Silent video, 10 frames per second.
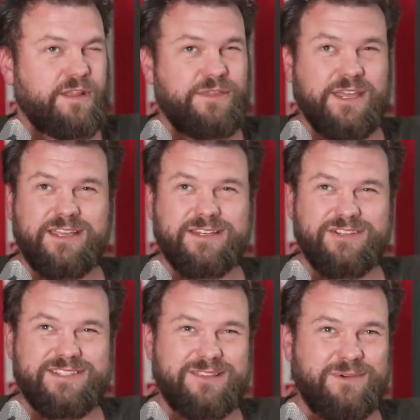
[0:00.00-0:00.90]
I think in New
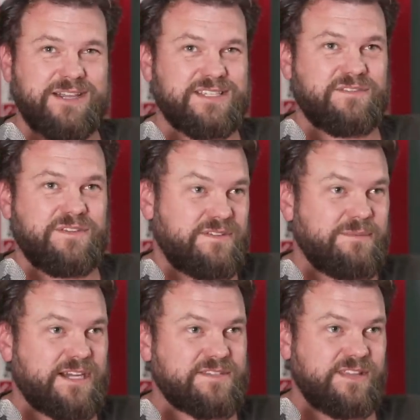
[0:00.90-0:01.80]
South Wales, it's
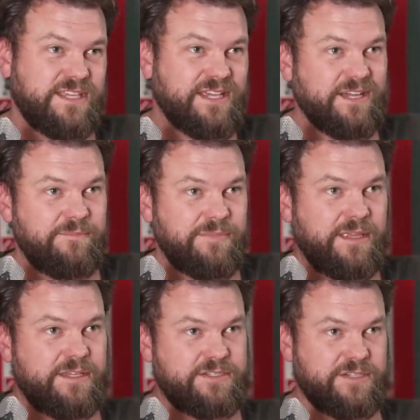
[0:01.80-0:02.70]
$50 for the year
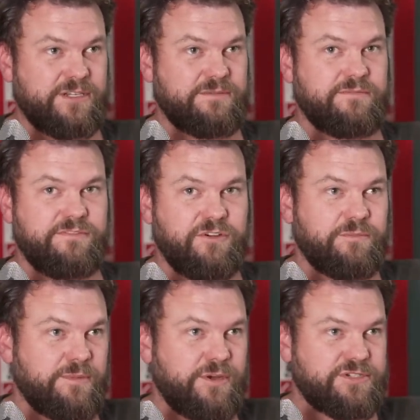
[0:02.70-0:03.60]
to film
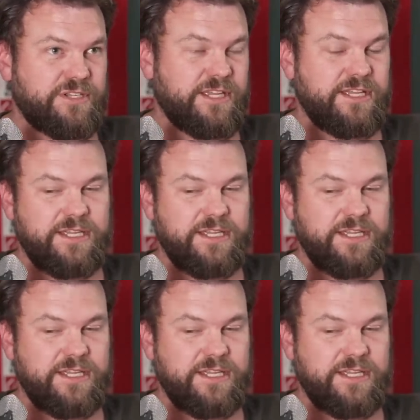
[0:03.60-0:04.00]
commercially.